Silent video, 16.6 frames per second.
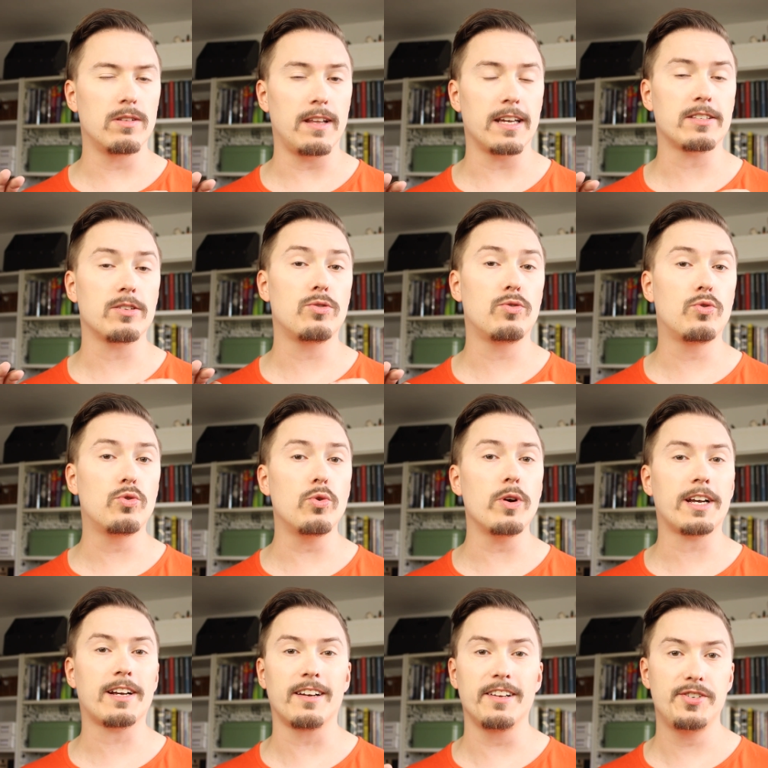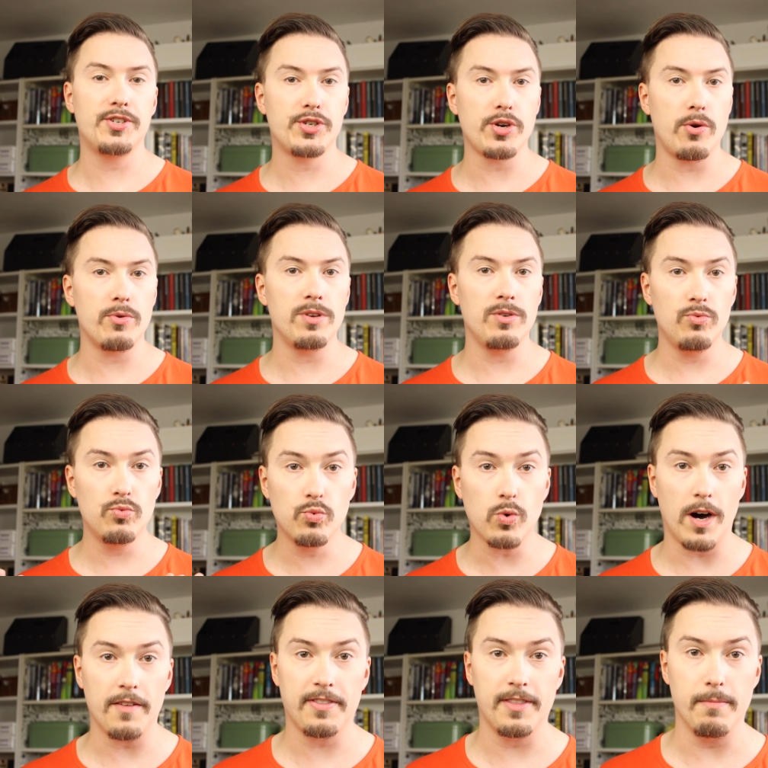like to quickly show you
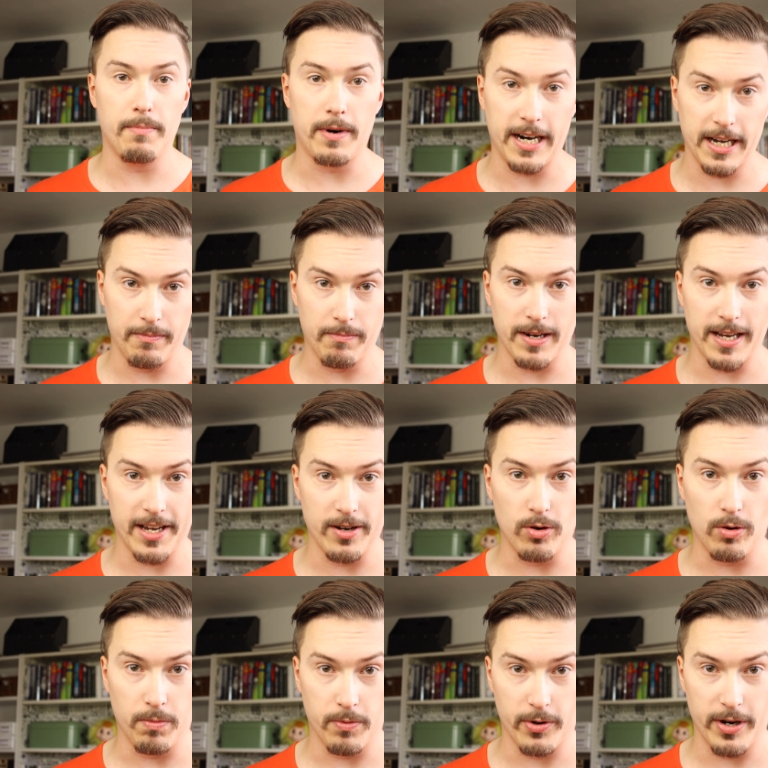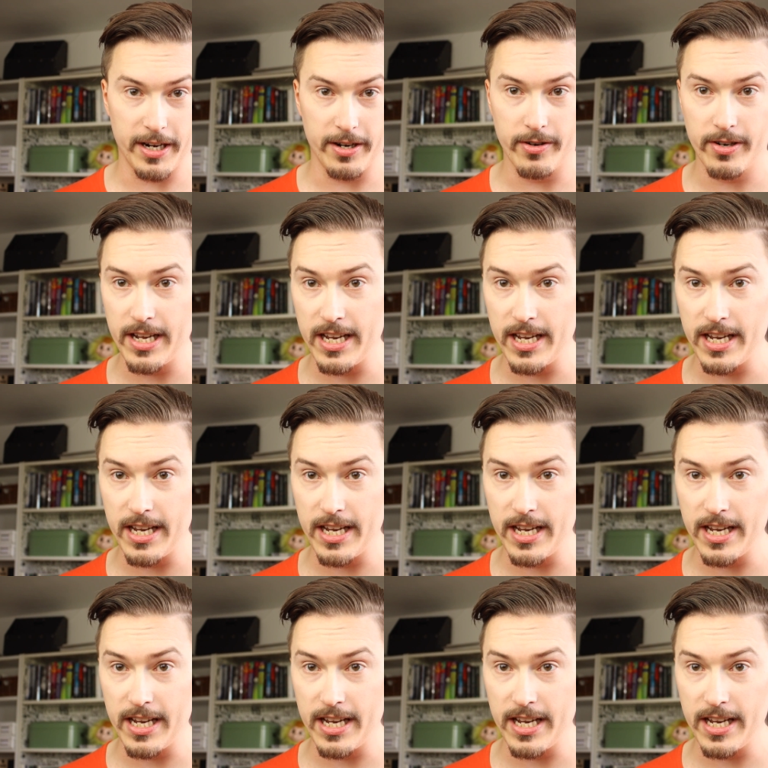what the pipeline operator